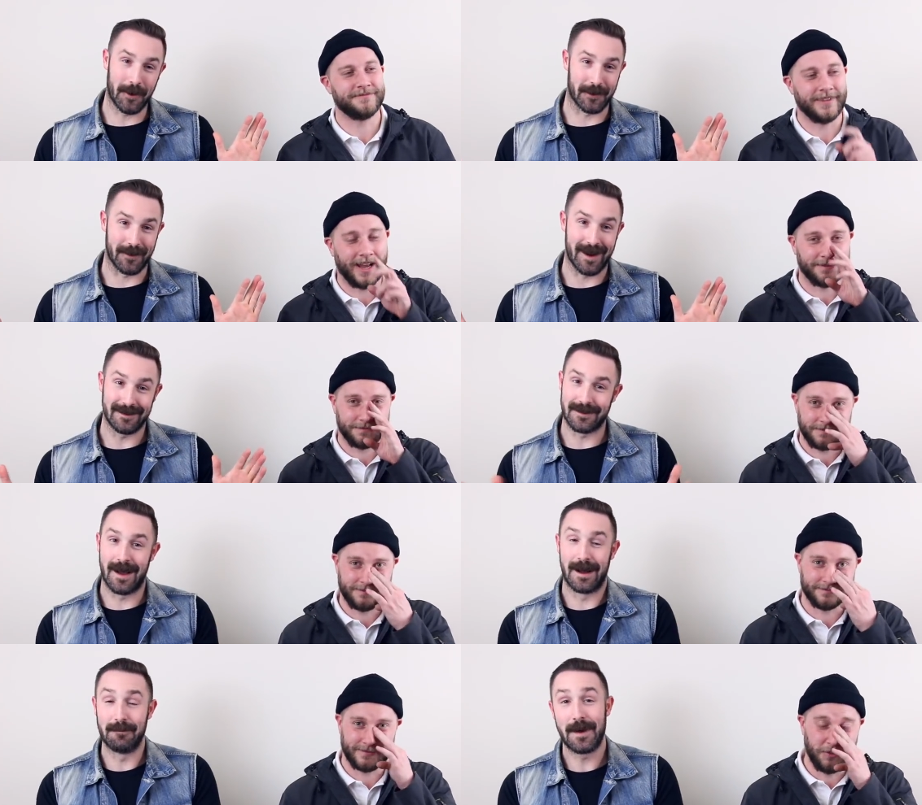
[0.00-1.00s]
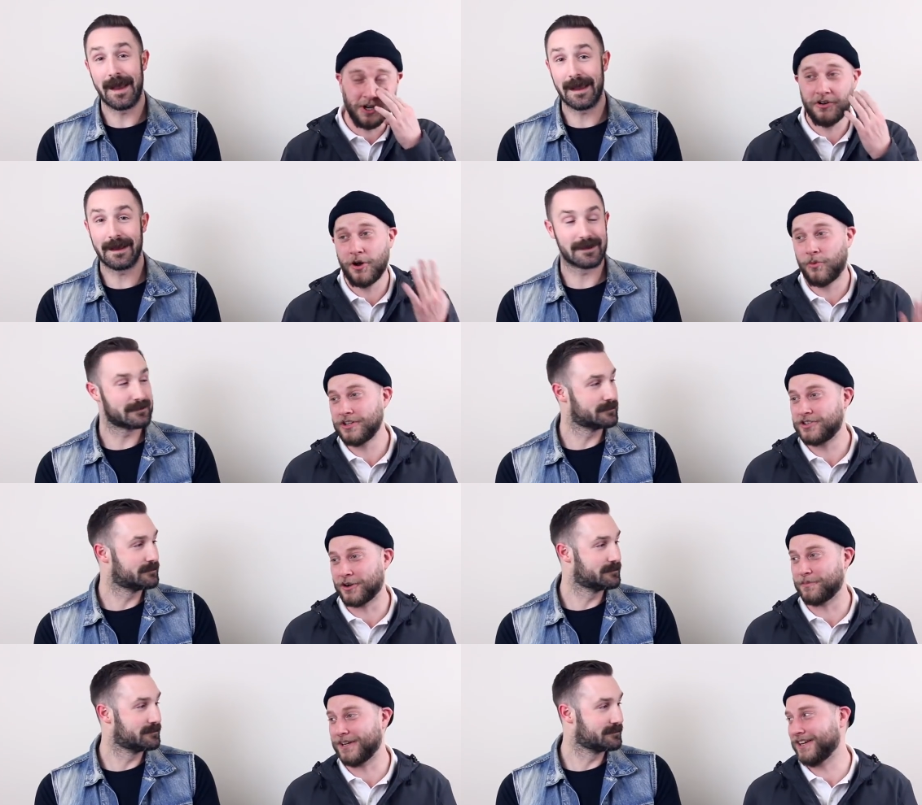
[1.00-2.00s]
Speaker 1: word, right? I don't know what her
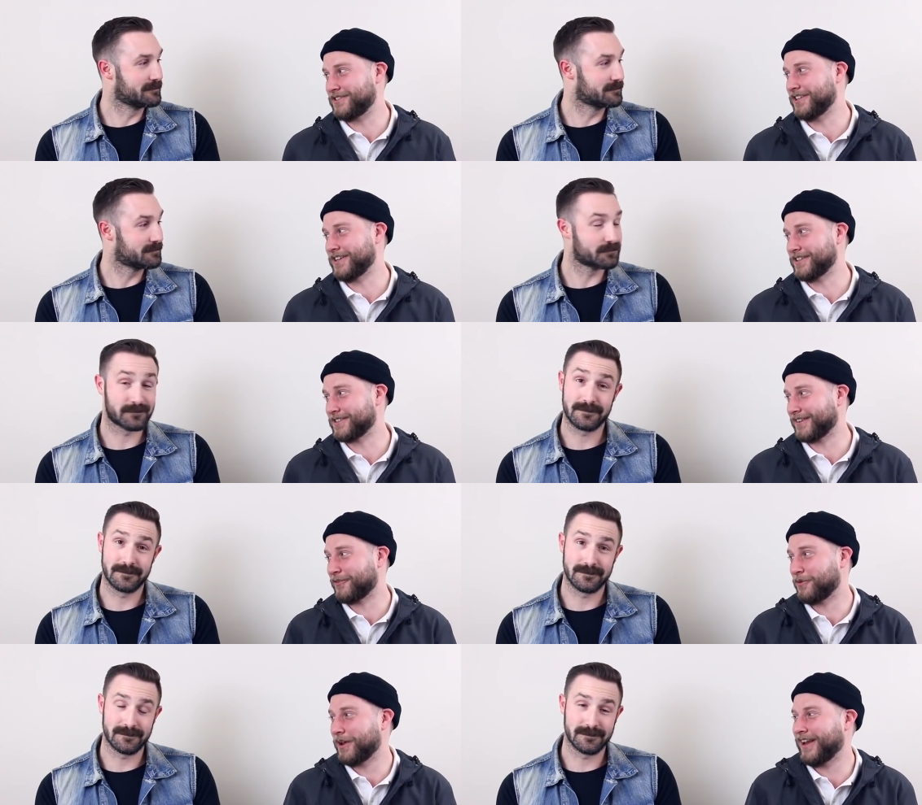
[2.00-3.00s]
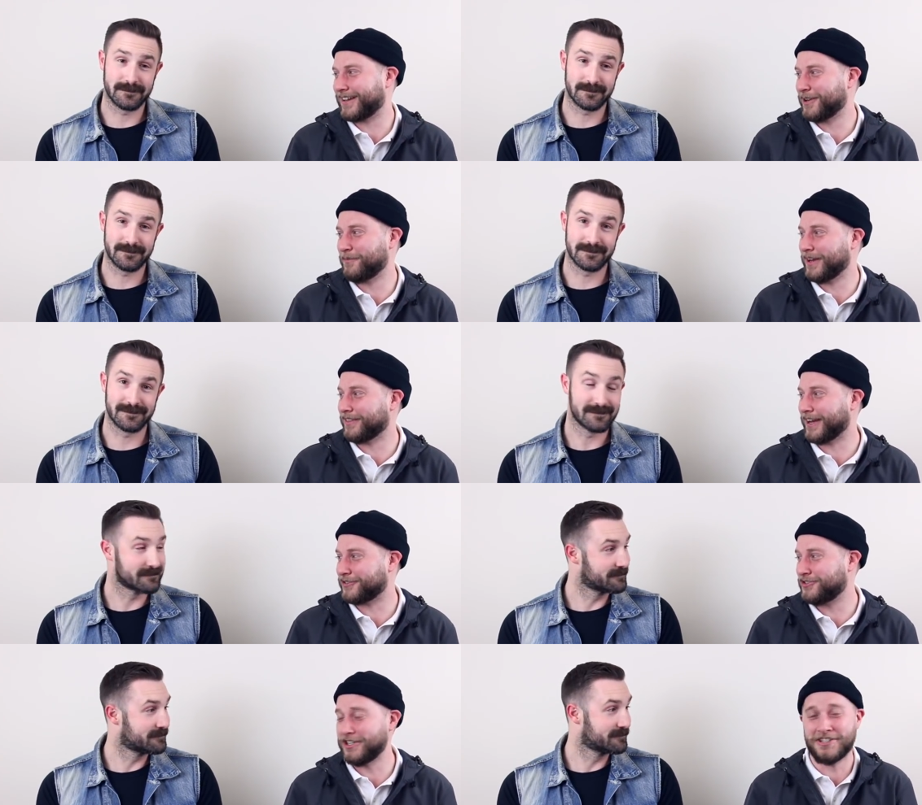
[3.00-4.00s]
PhD is. It could be in
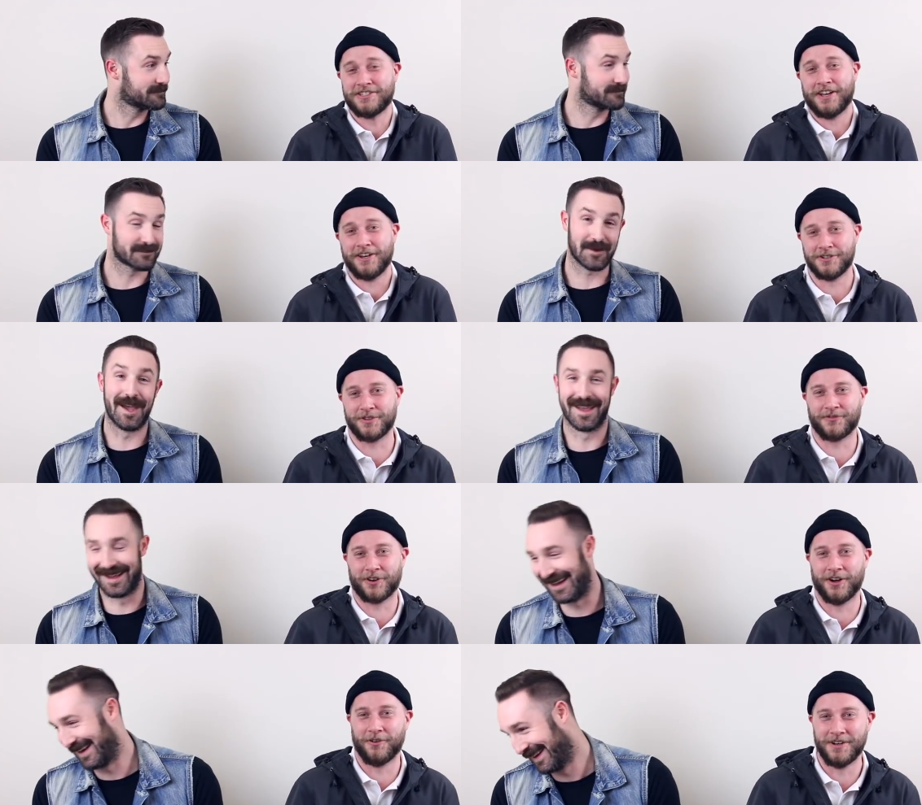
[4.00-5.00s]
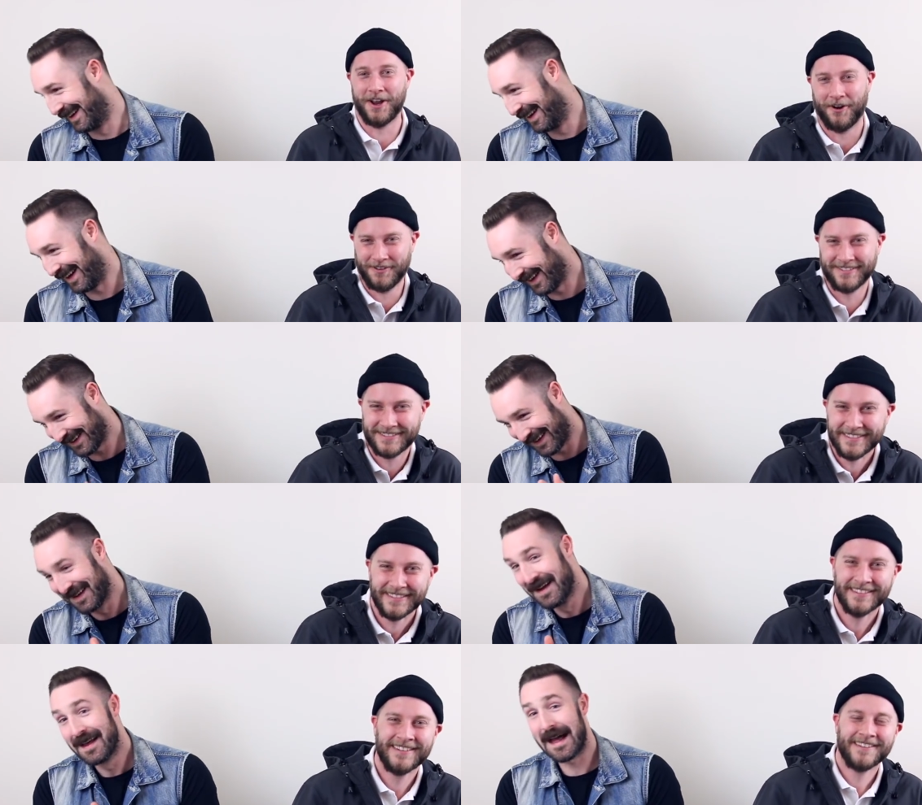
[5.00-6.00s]
like cheese studies, but for all we know.
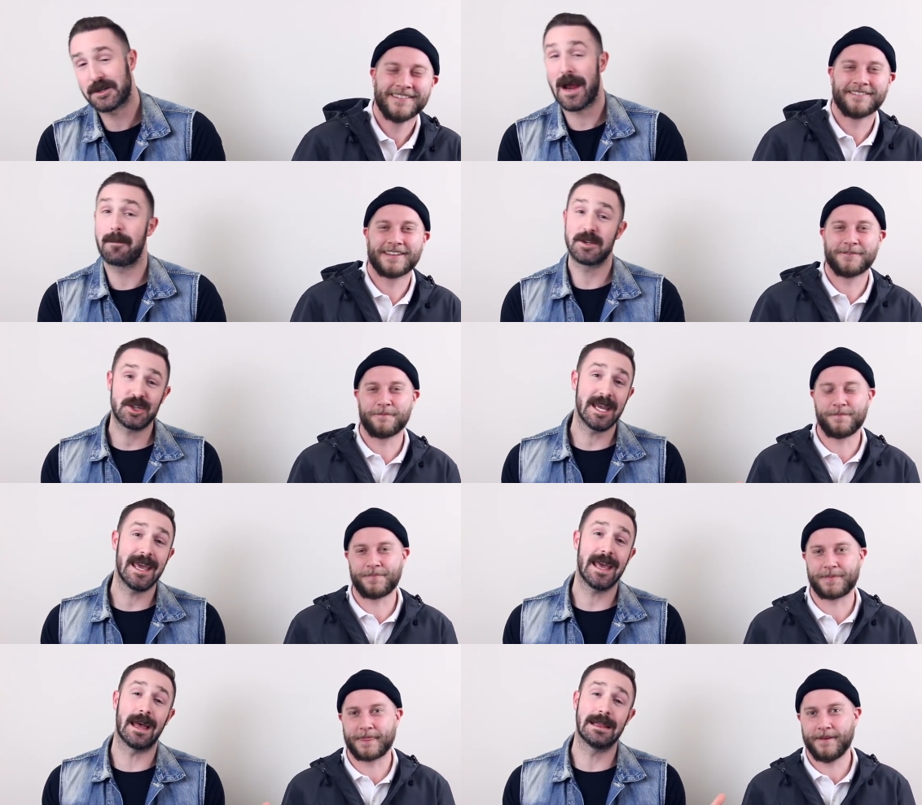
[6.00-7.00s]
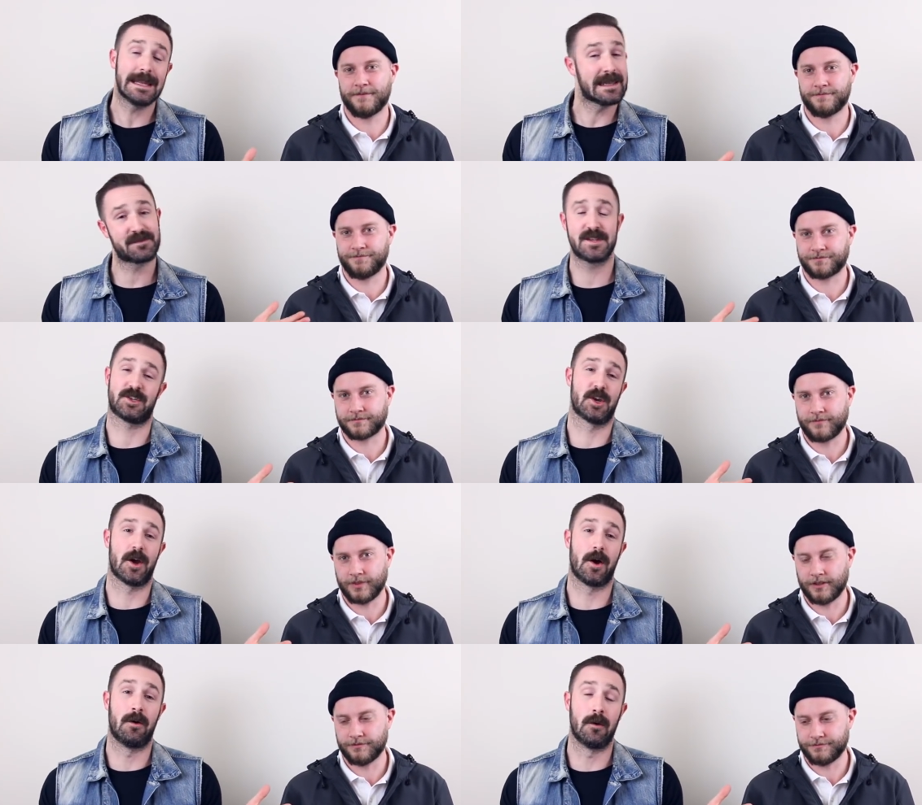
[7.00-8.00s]
Speaker 2: That's right. But she leaves the
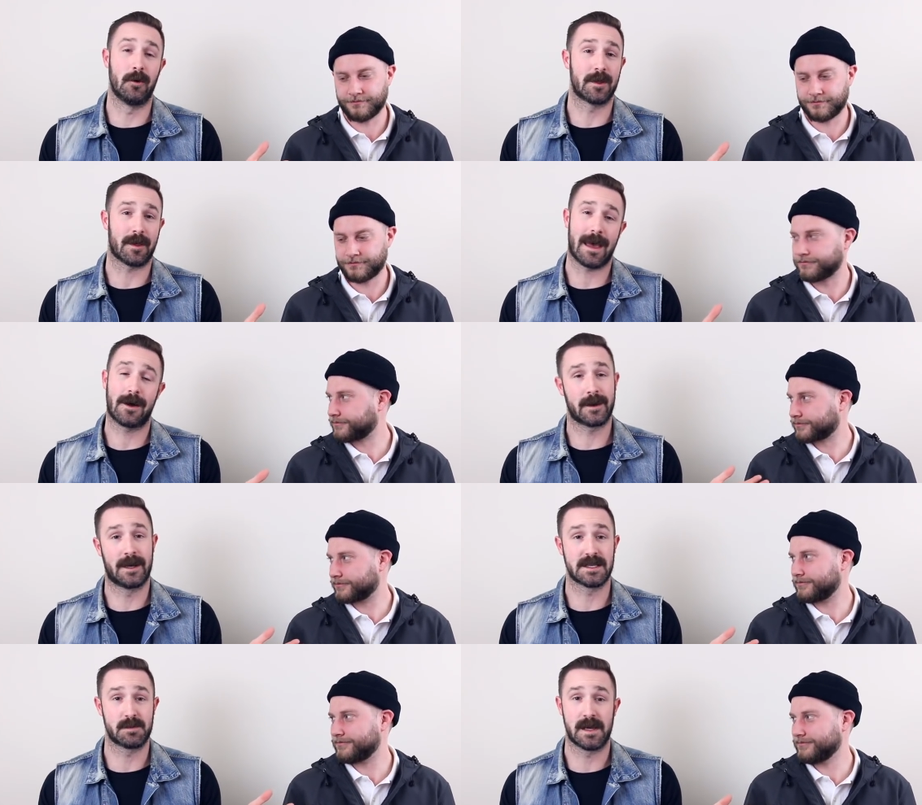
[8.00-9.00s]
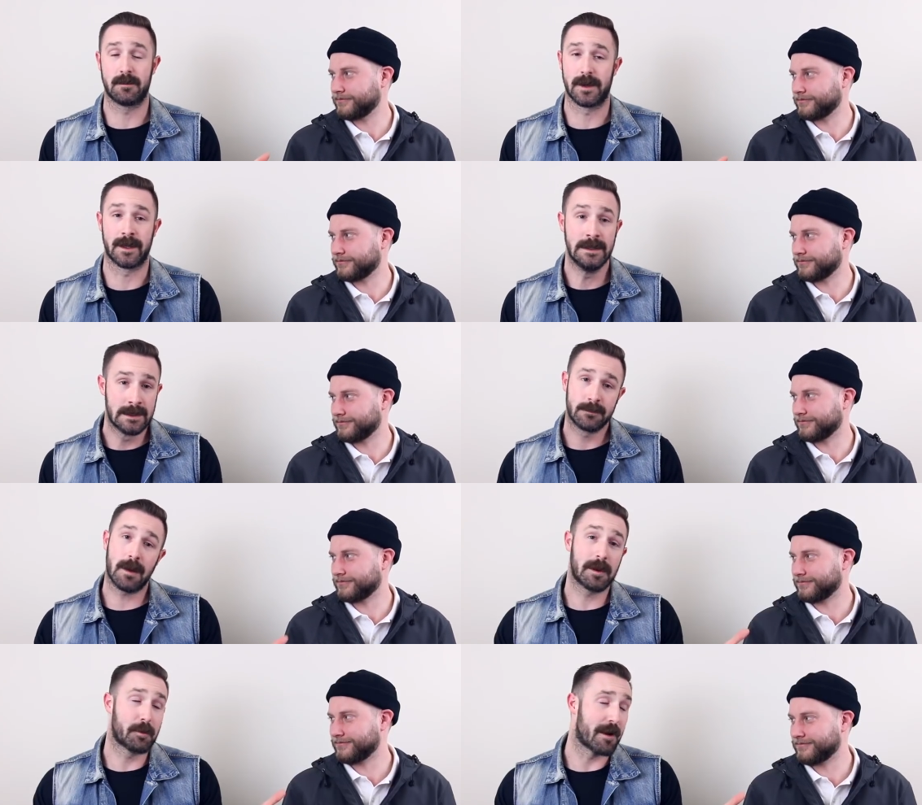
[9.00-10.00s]
show without a husband, but
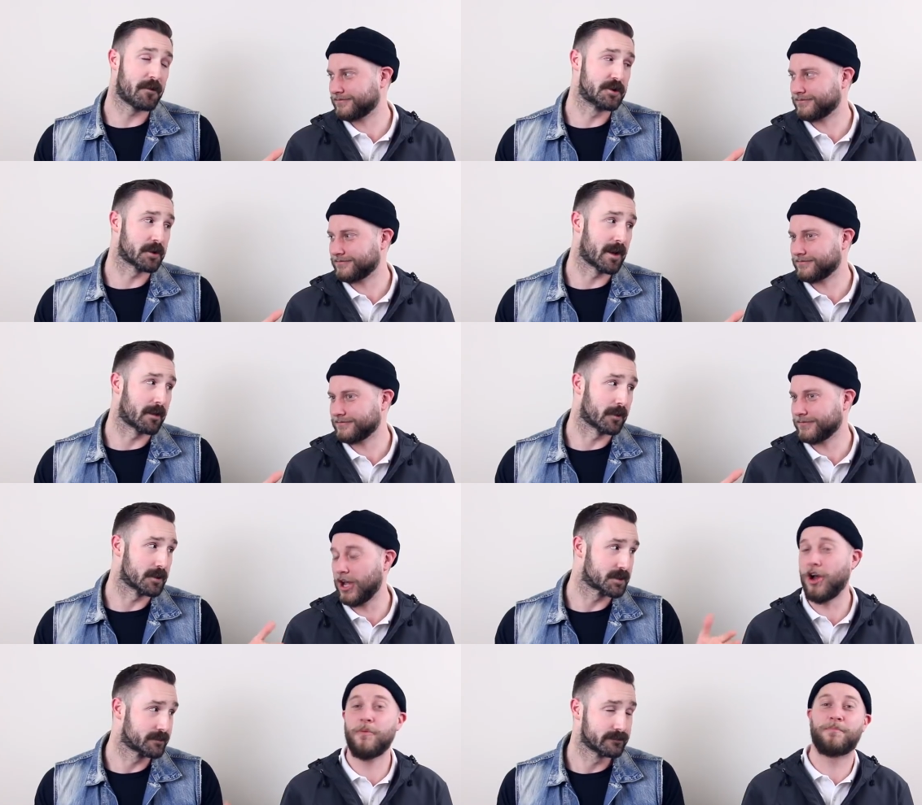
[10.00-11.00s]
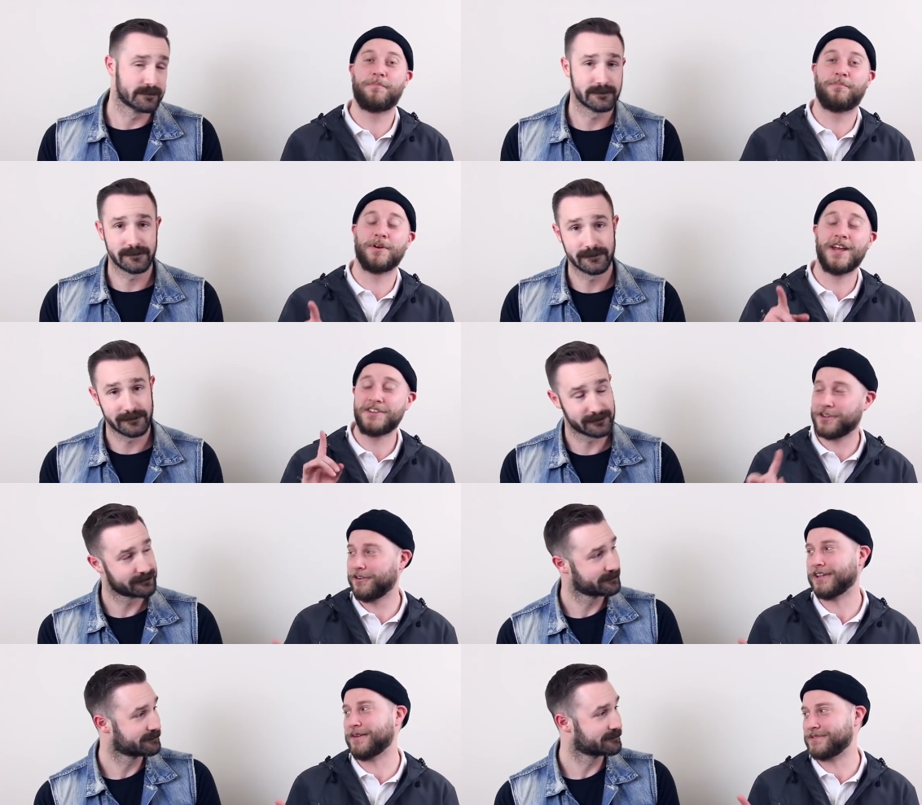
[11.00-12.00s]
probably a bright future ahead of her. Oh, but not totally